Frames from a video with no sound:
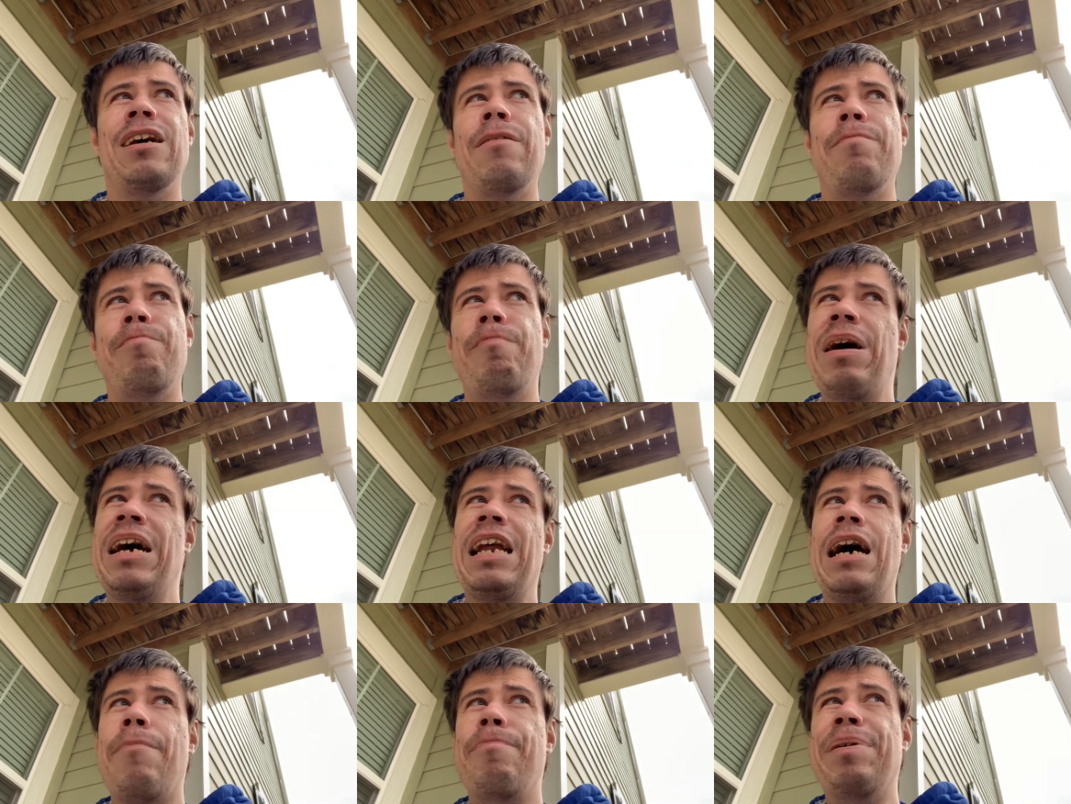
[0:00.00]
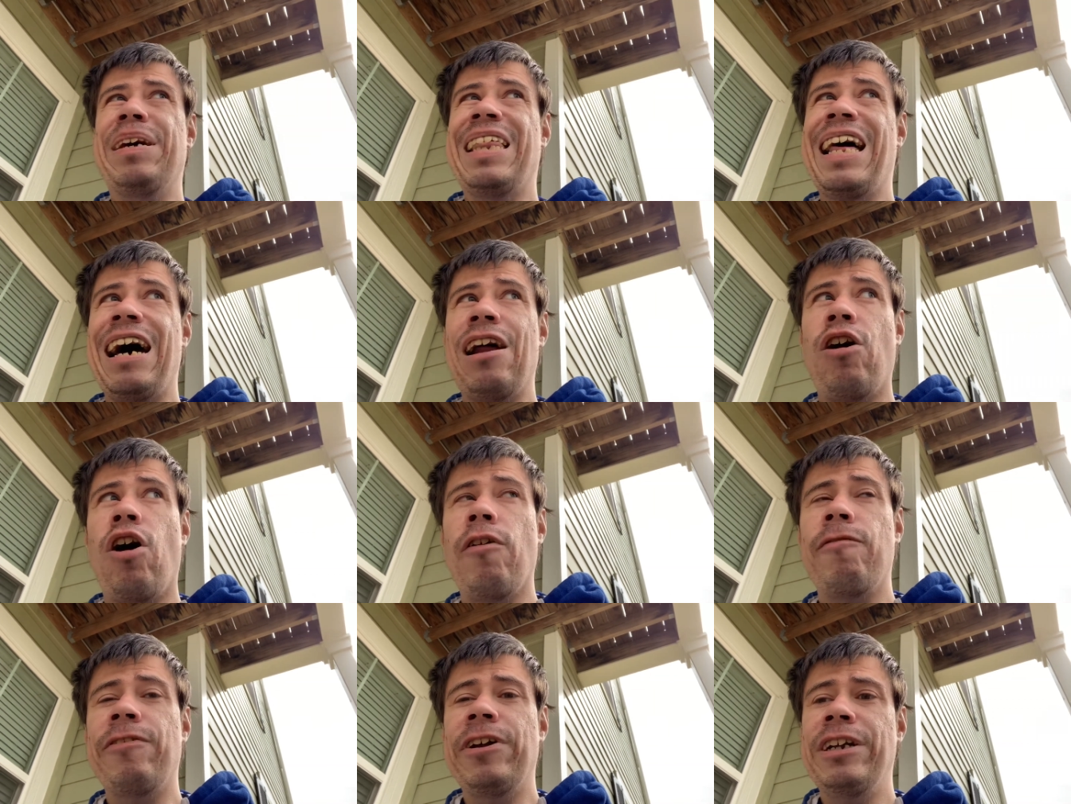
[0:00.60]
may not be that
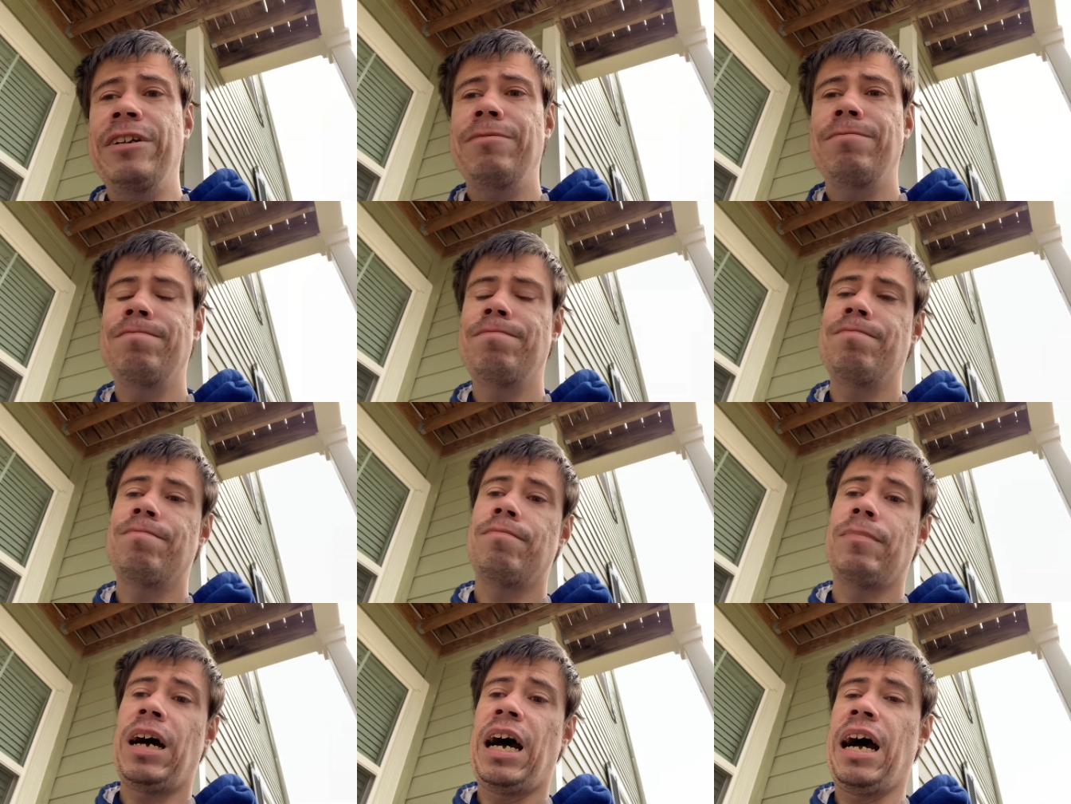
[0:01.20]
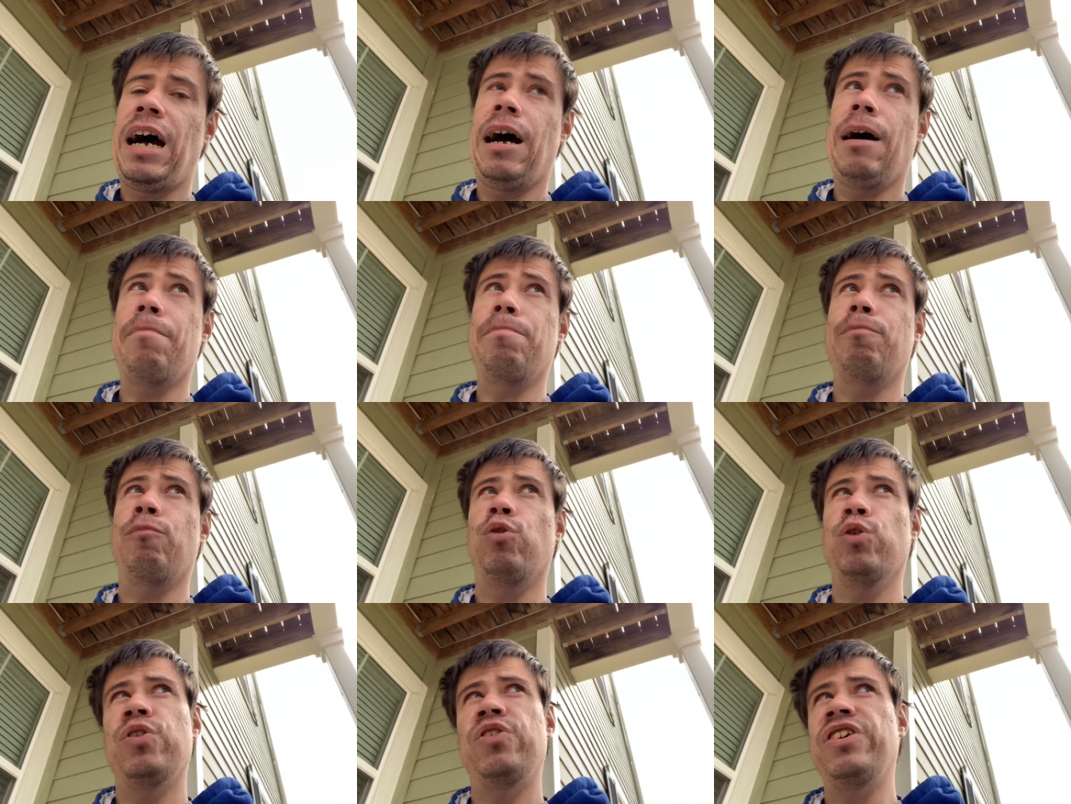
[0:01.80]
often, um,
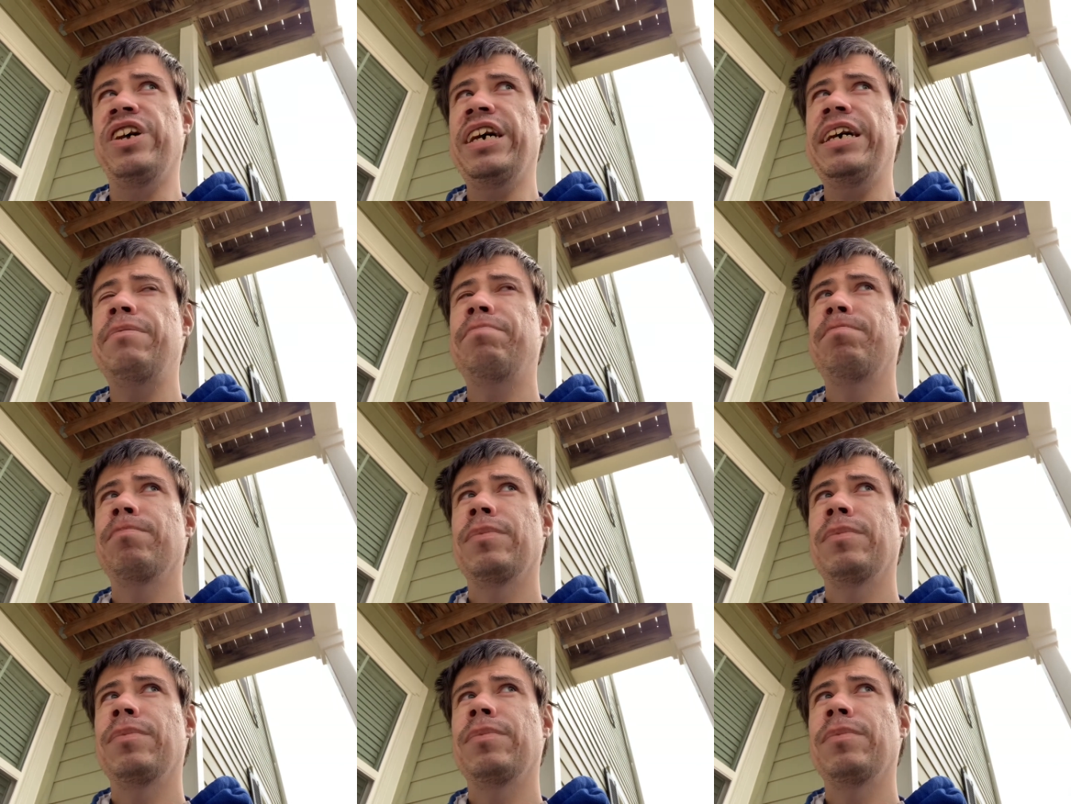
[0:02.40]
we'll see.